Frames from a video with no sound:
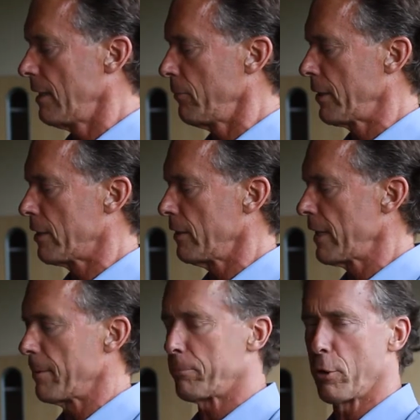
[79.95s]
We call
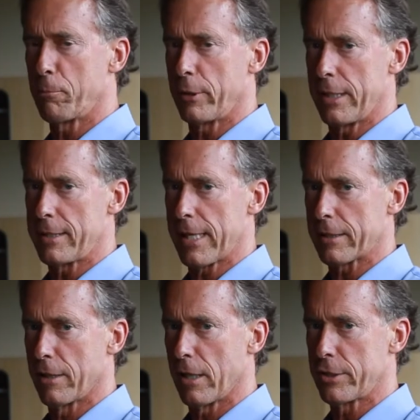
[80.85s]
that appropriate
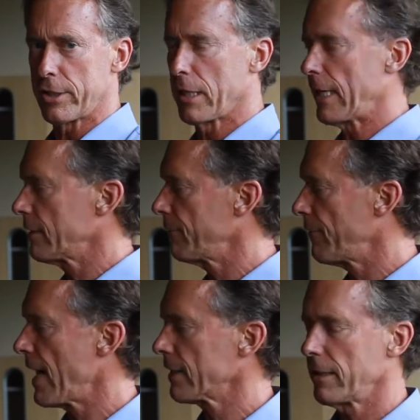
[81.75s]
technology. I like the
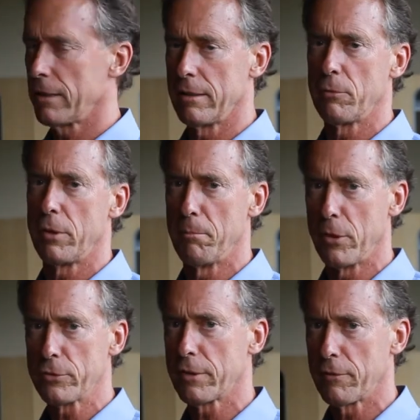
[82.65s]
fact that with
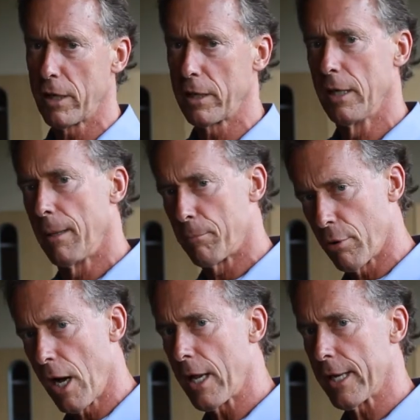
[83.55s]
most of our
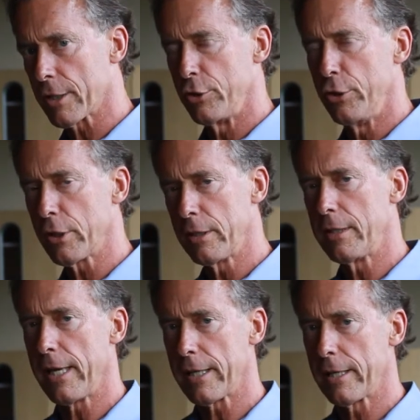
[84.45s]
products, you can
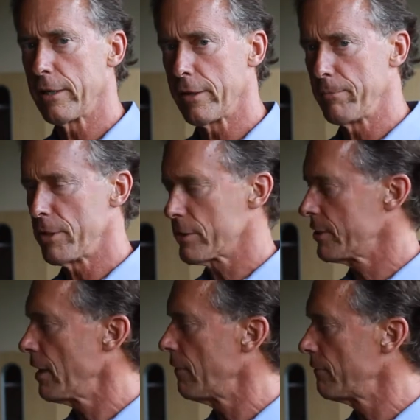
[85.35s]
take care of them
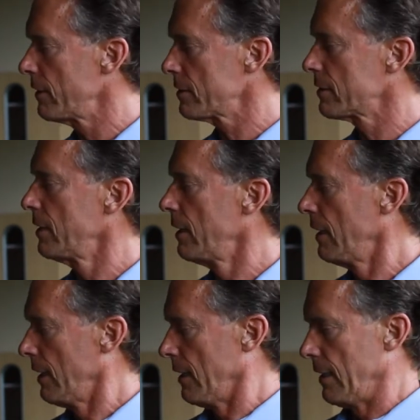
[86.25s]
yourself. It's
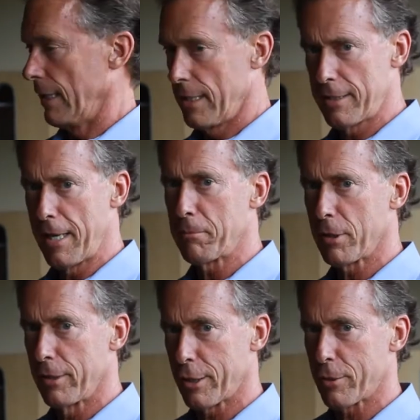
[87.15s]
an
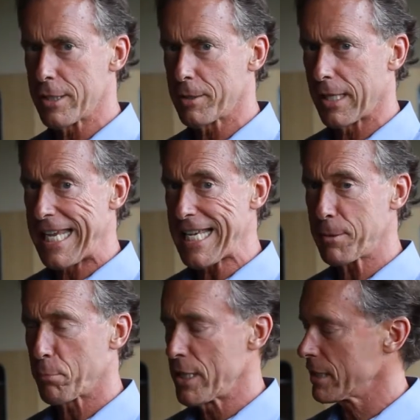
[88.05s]
example of the
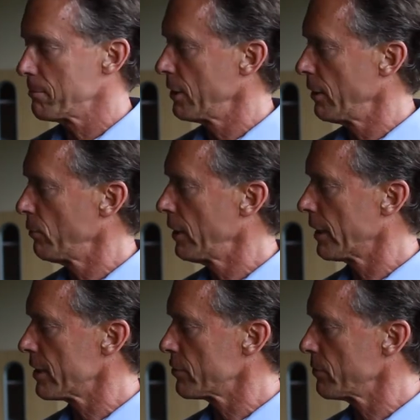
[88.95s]
KISS principle at
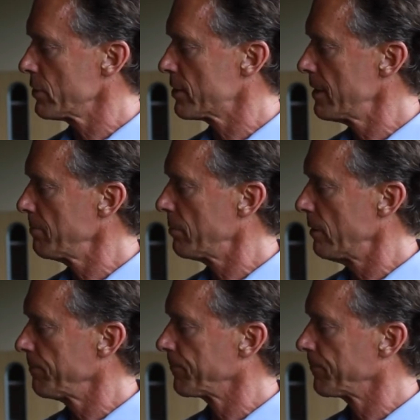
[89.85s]
work. It's real simple.